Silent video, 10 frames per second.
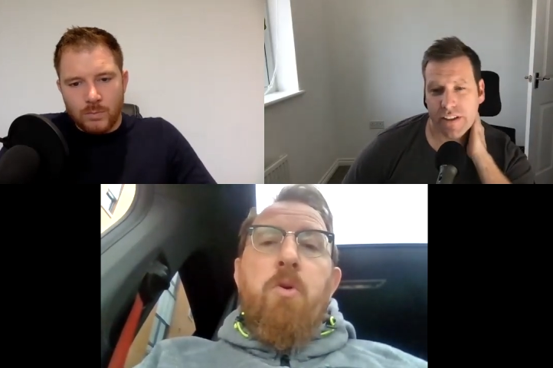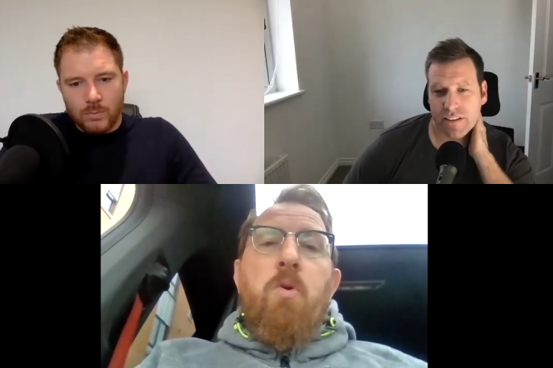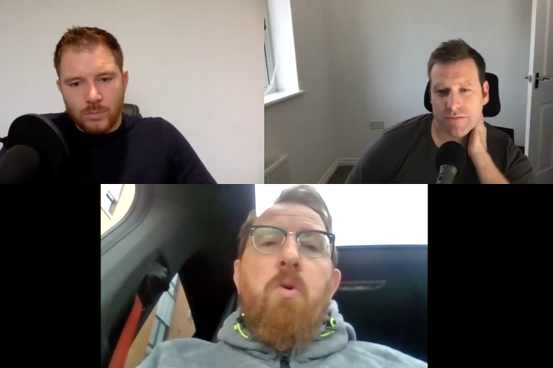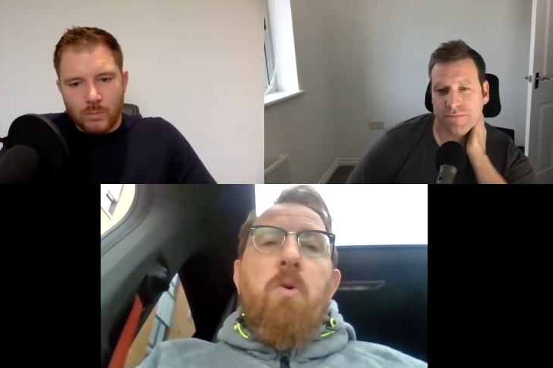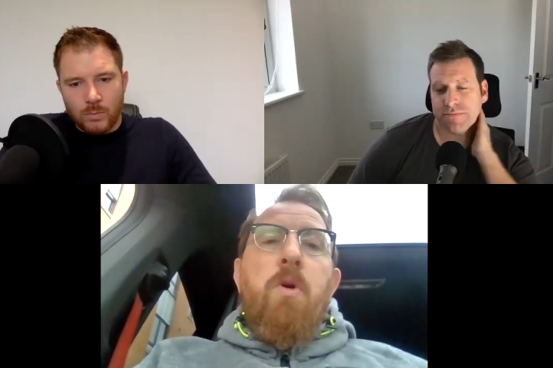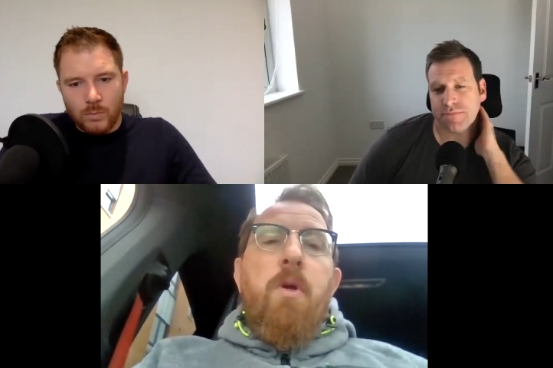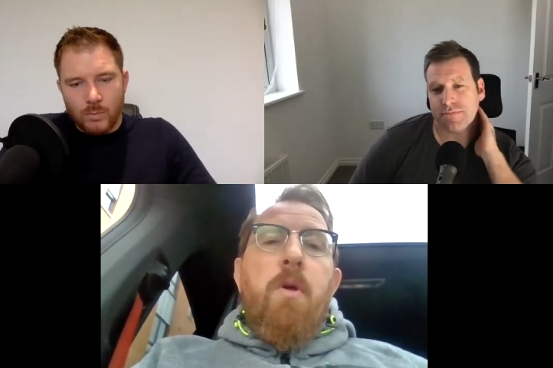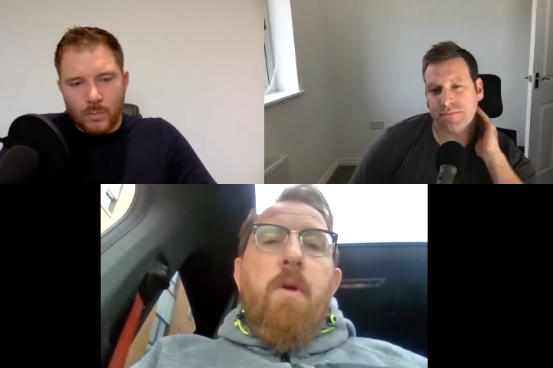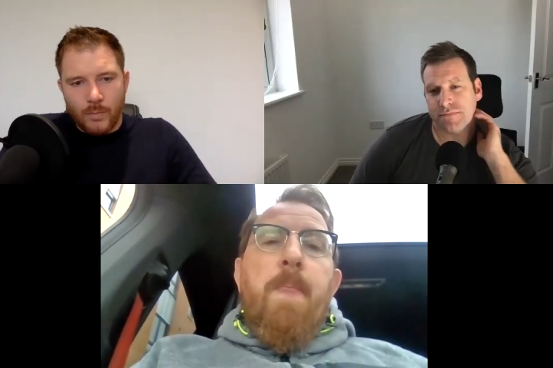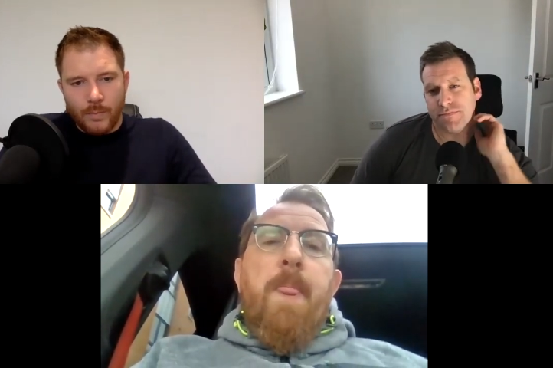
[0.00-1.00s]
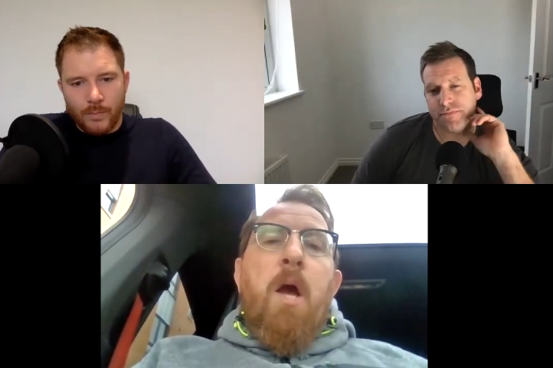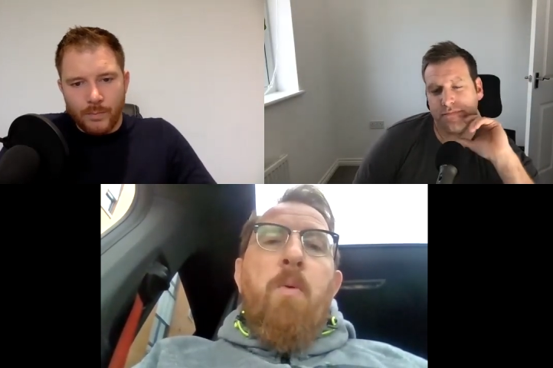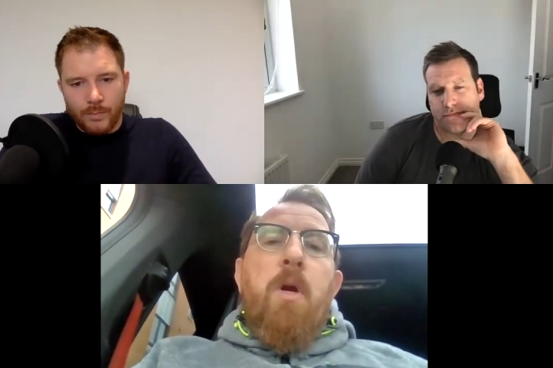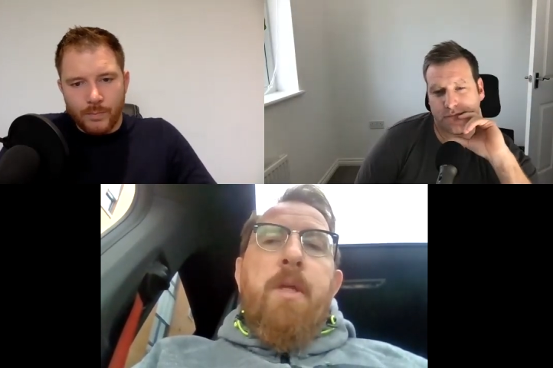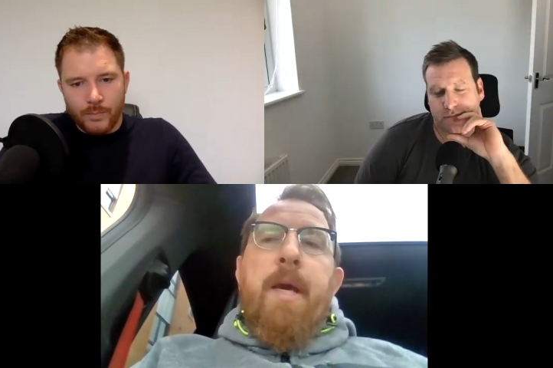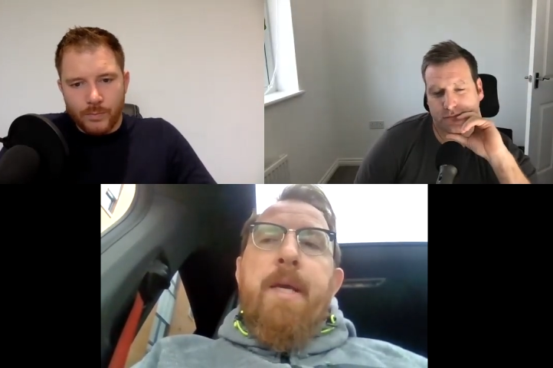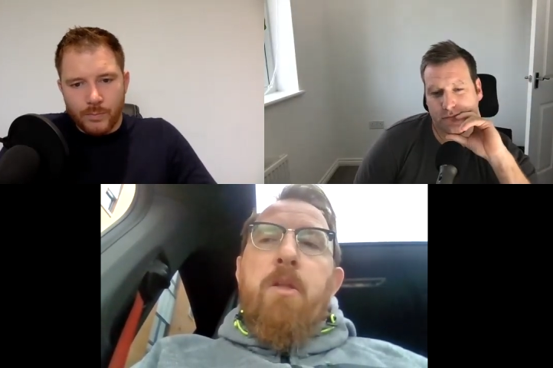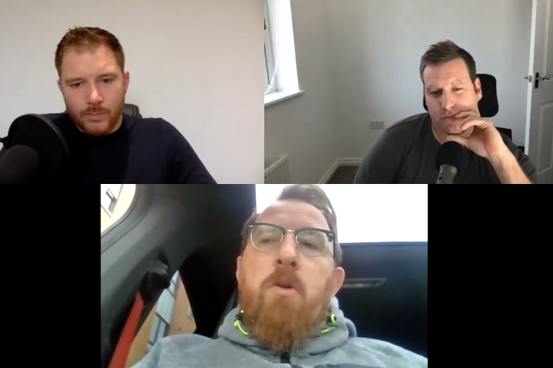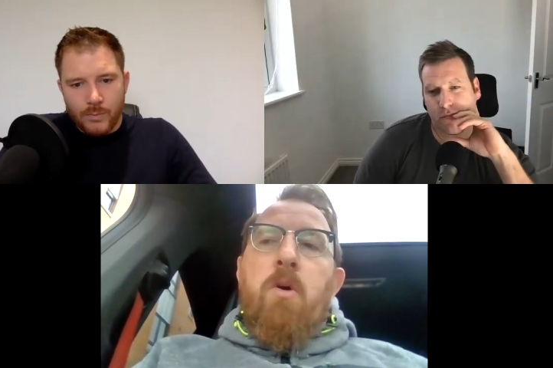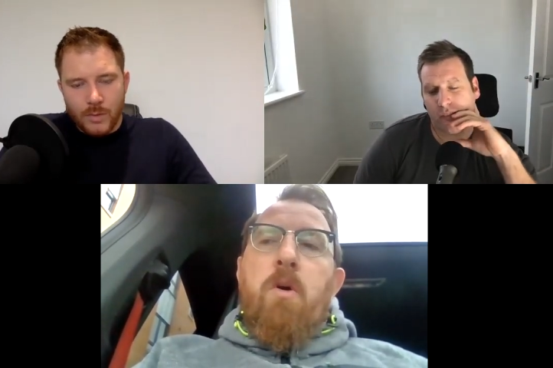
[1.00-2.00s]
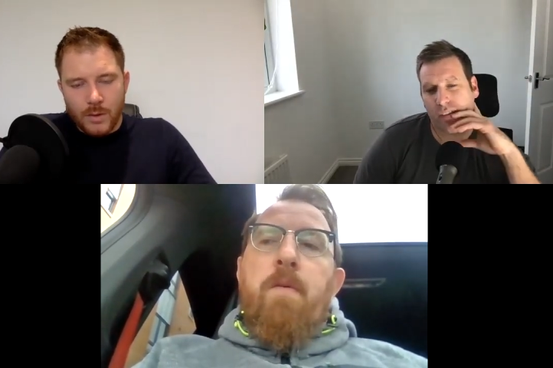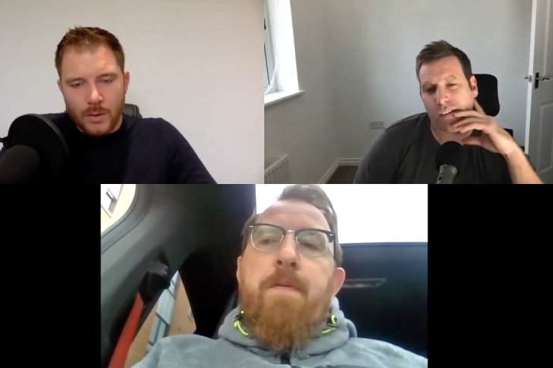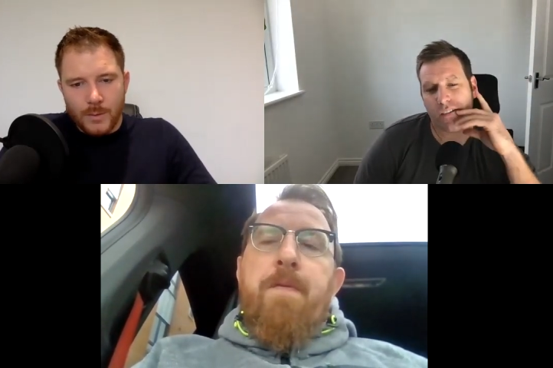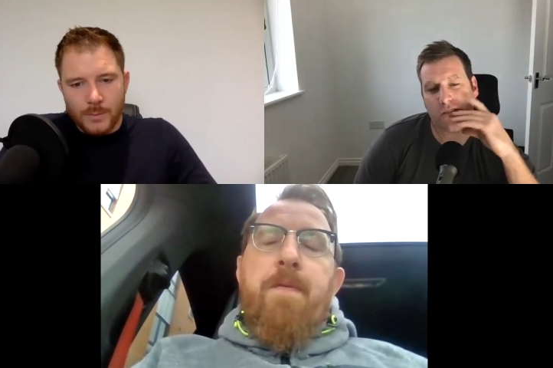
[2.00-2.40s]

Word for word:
Speaker 1: So our kind of